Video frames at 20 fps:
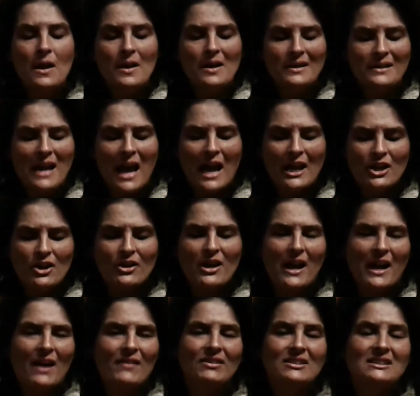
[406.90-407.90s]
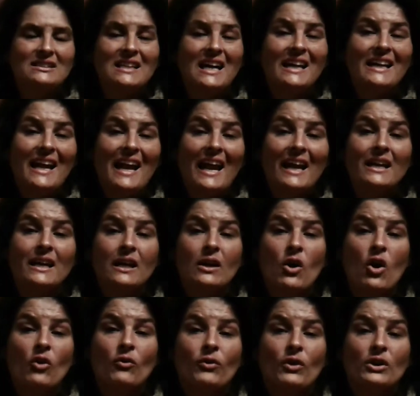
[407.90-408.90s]
Now you've got to have a steady hand and
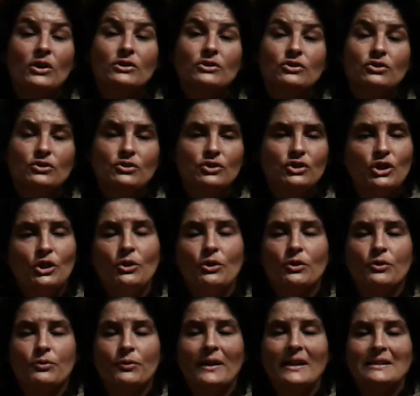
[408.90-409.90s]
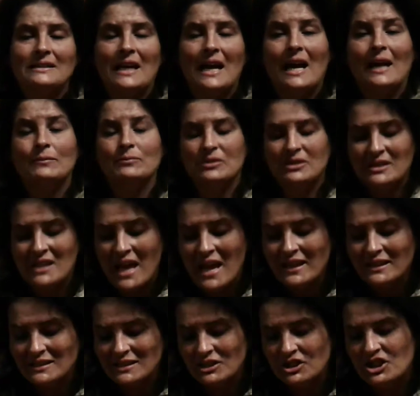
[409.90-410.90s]
go over it 2 to 3 times. They
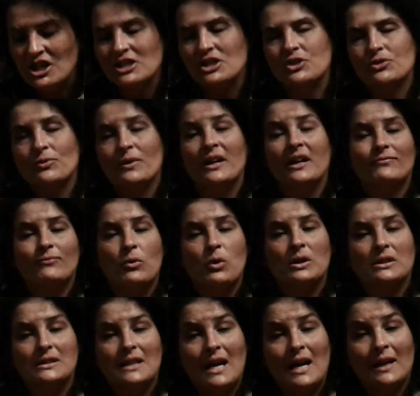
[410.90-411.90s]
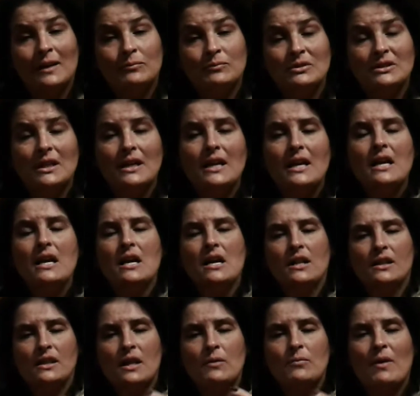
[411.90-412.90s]
suggest 3 to 4 times.
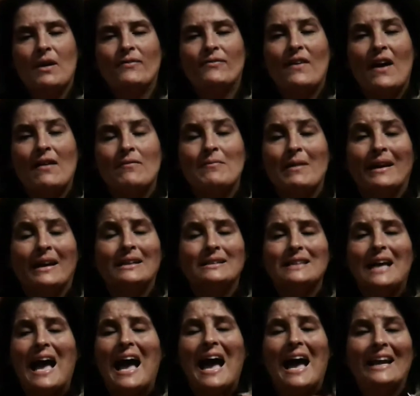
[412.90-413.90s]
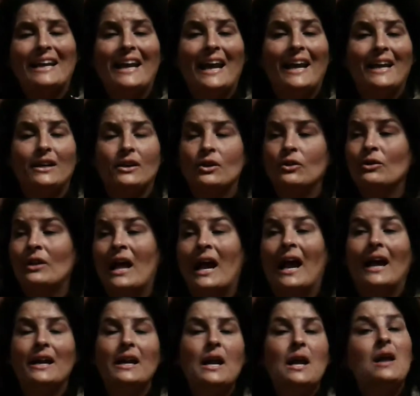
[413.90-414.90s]
Then wait 5 minutes. I can't do
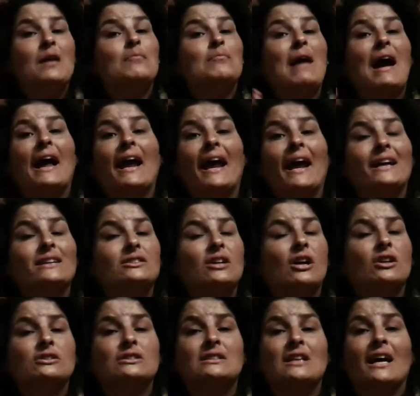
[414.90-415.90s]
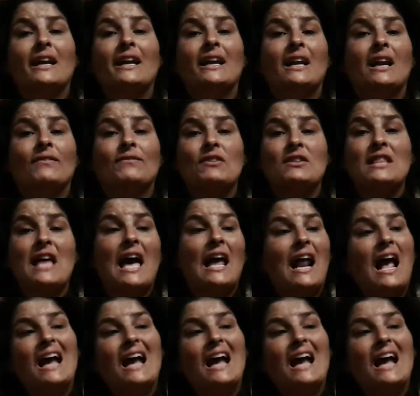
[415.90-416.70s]
that. My hands aren't steady enough for that.